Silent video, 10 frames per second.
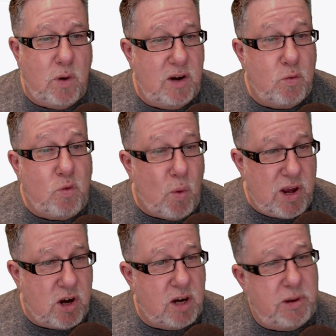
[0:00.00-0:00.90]
when
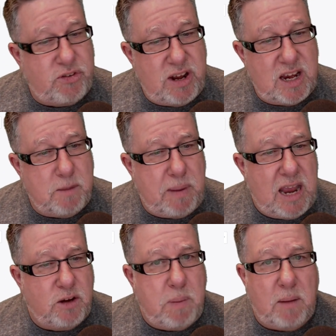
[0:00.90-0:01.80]
you're going to be setting a
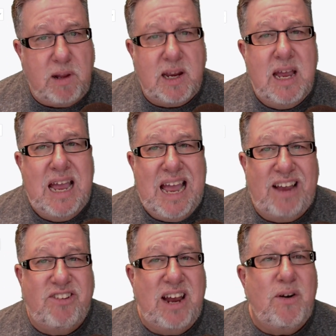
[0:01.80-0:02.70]
page public,
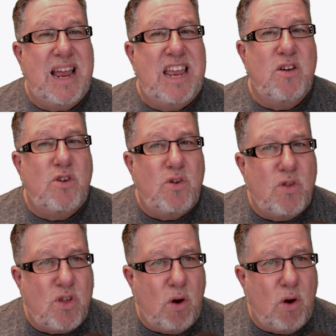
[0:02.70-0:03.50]
etc., and you do